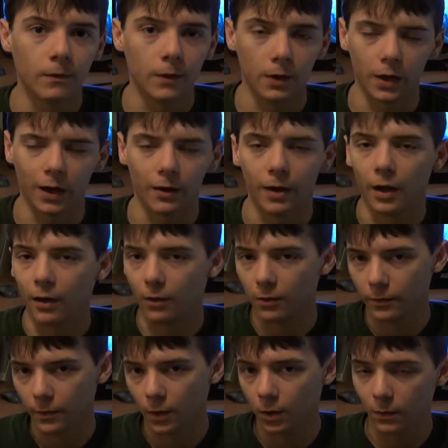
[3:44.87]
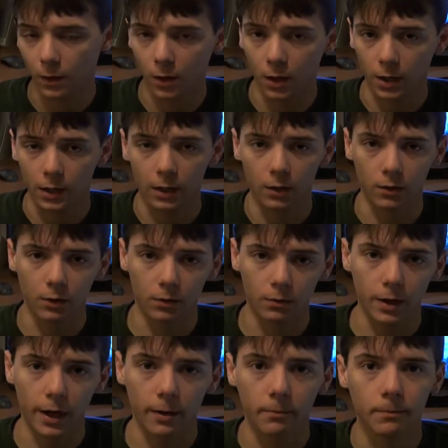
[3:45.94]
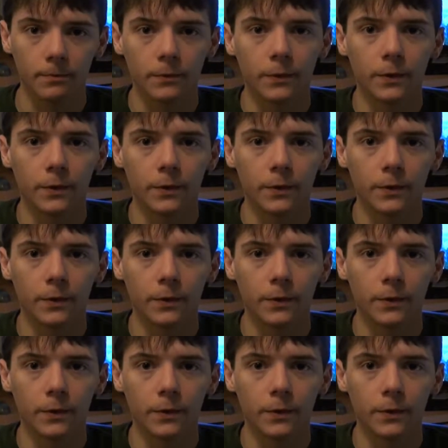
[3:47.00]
out of overclocking the RAM.